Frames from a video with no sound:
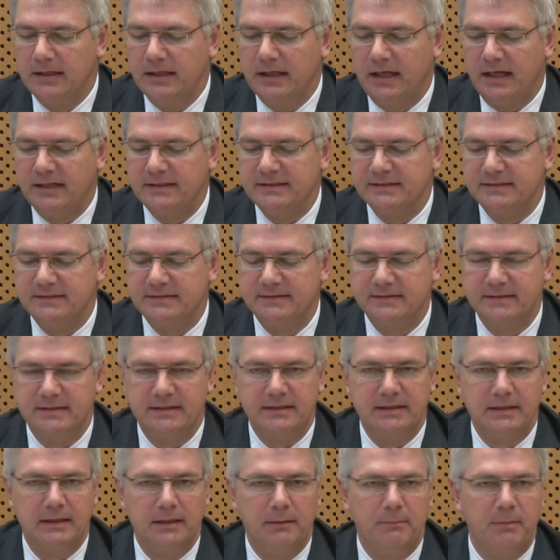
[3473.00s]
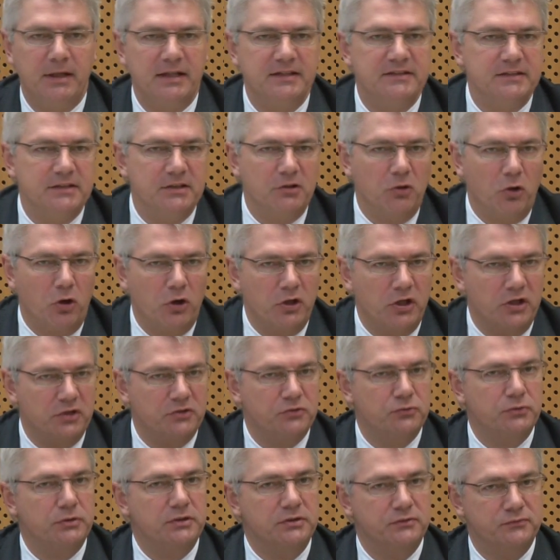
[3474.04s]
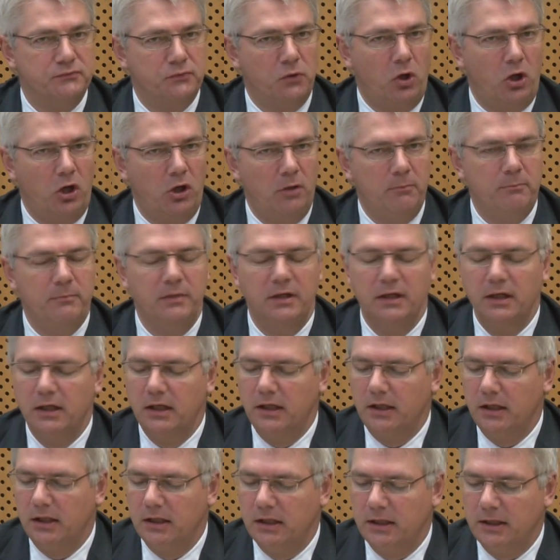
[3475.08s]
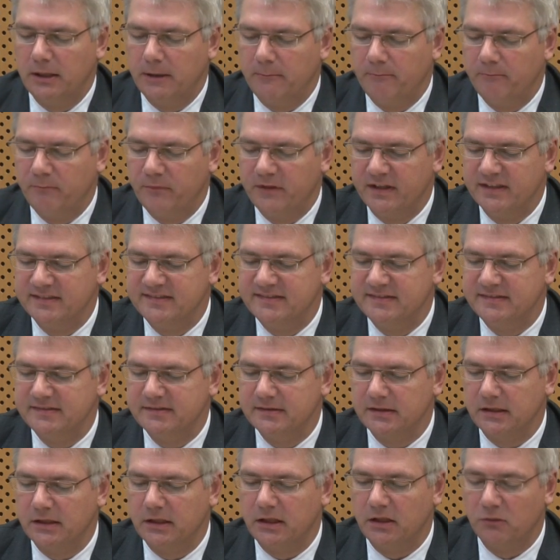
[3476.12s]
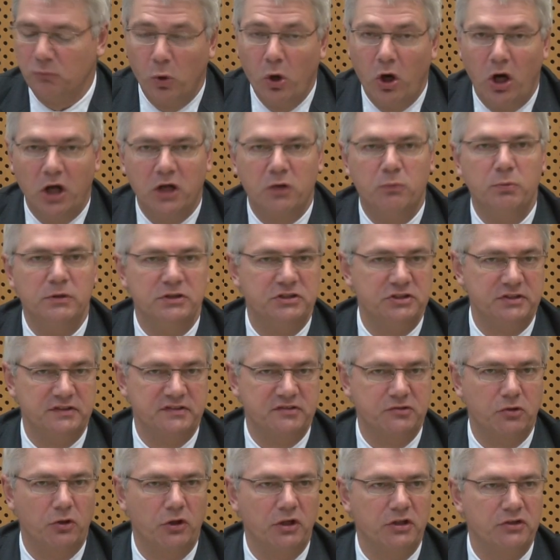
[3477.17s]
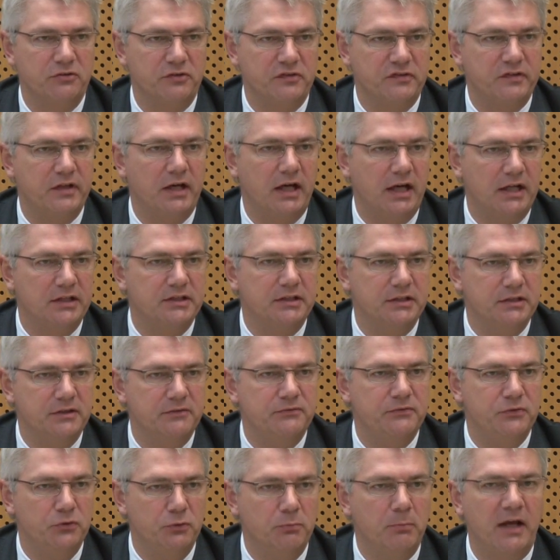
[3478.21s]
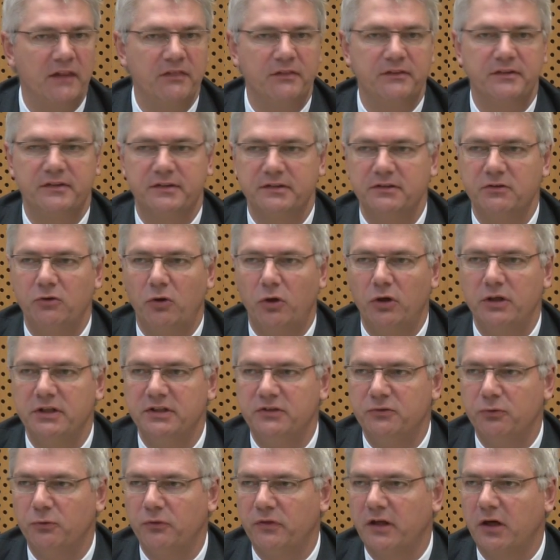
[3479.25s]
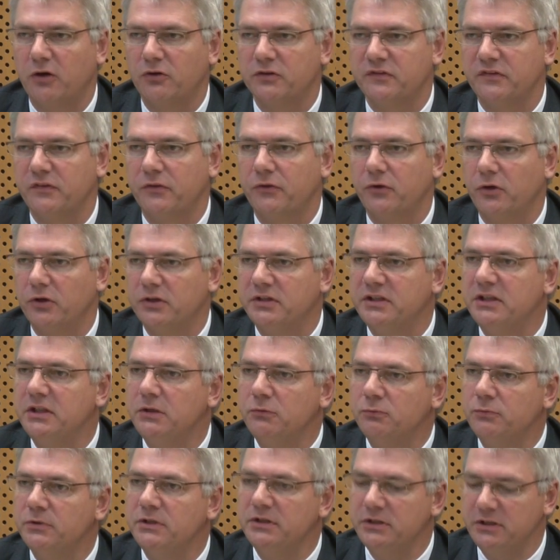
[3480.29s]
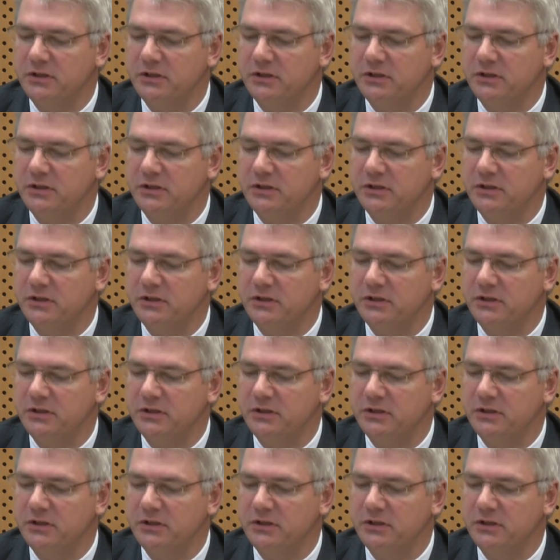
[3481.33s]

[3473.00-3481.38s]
And but in order to inform this work, which is going to start in a few months, in early 2013, we